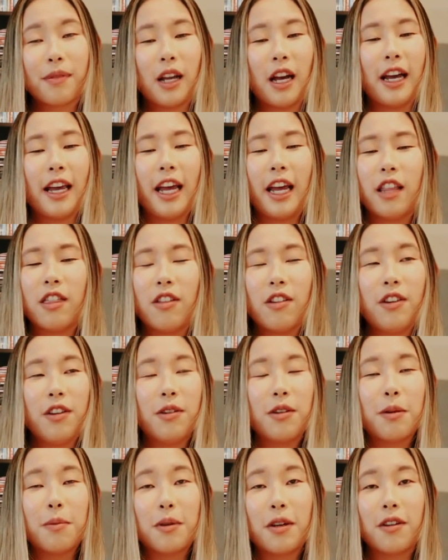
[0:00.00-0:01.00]
I hate the
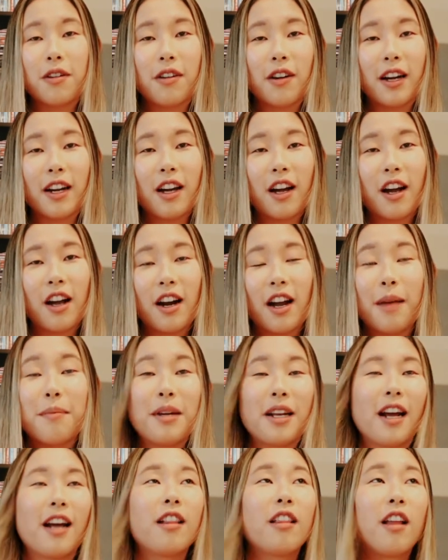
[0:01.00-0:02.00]
new computer I got. I
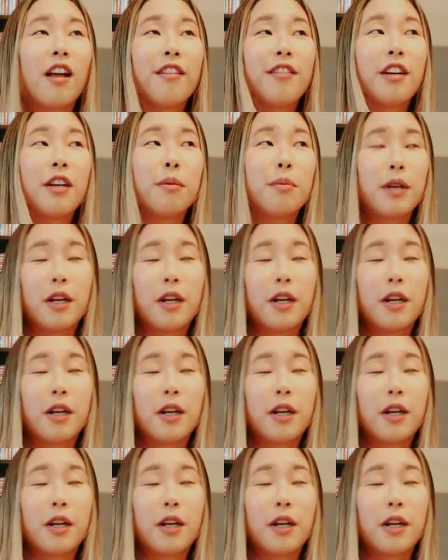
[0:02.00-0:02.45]
mean, I love it,